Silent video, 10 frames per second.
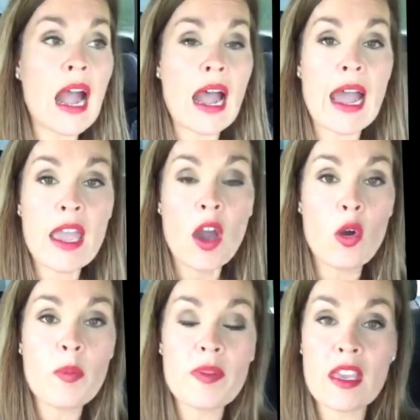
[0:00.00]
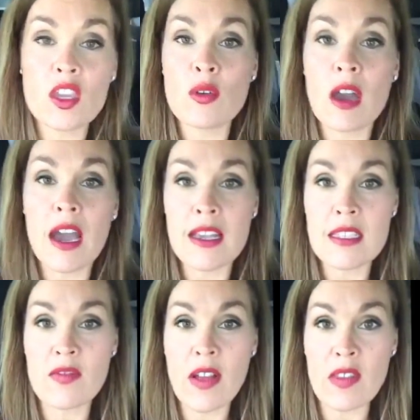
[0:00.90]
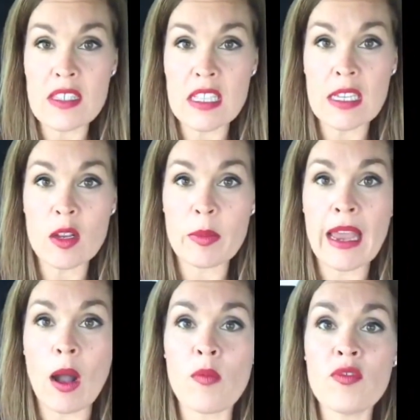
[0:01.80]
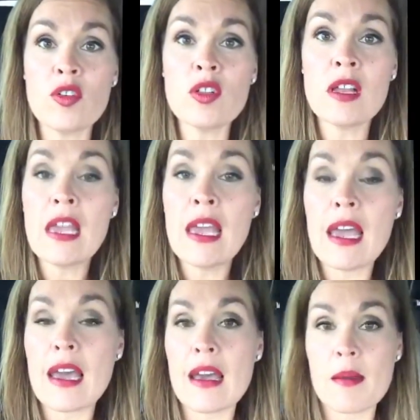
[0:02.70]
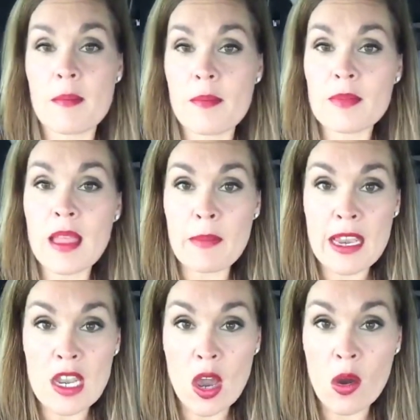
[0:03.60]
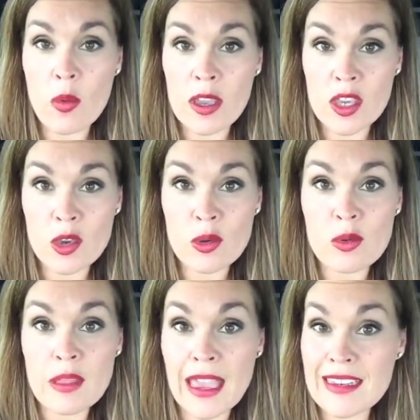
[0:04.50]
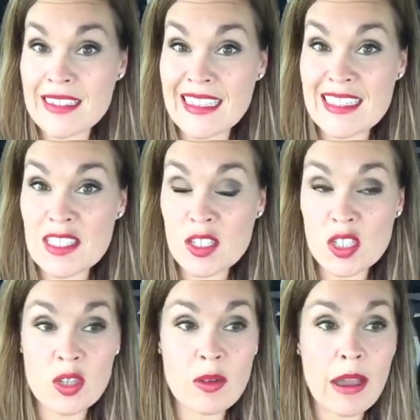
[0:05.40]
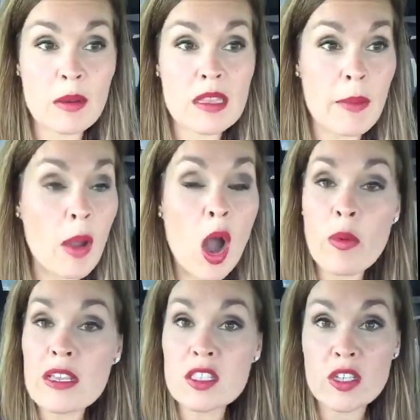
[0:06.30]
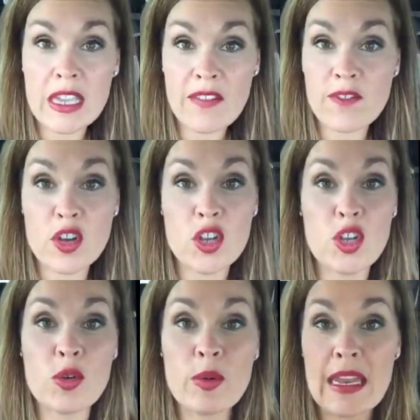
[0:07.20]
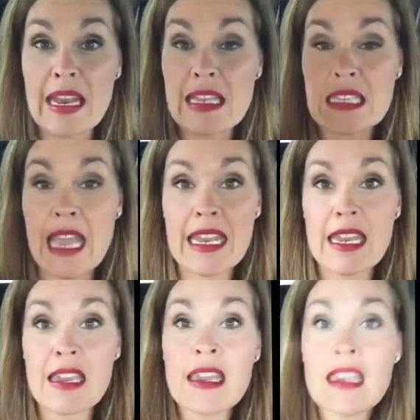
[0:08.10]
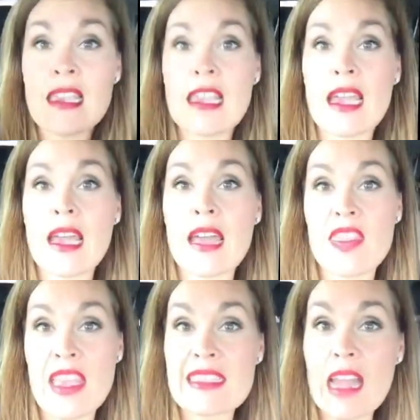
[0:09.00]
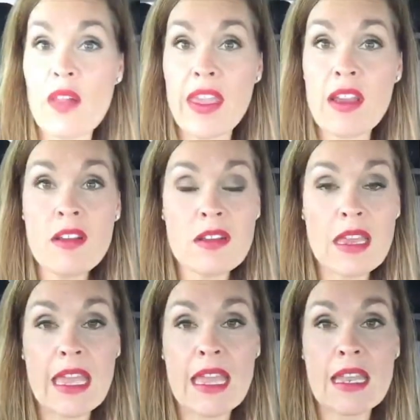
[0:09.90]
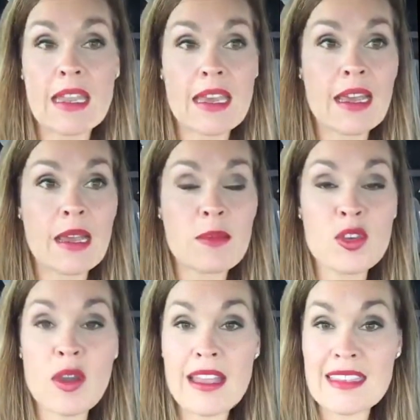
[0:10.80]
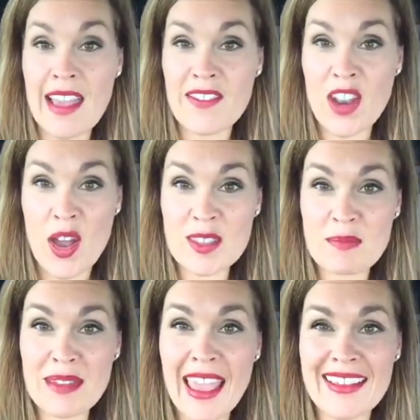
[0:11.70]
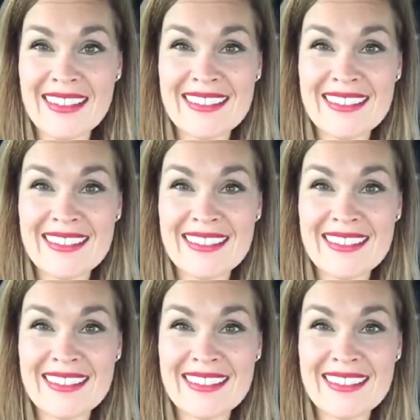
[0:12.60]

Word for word: I hope that you guys found this a little bit helpful. Um, let me know what you like to listen to. I am always looking for new and exciting uh, things out there. And um, you guys have an awesome day.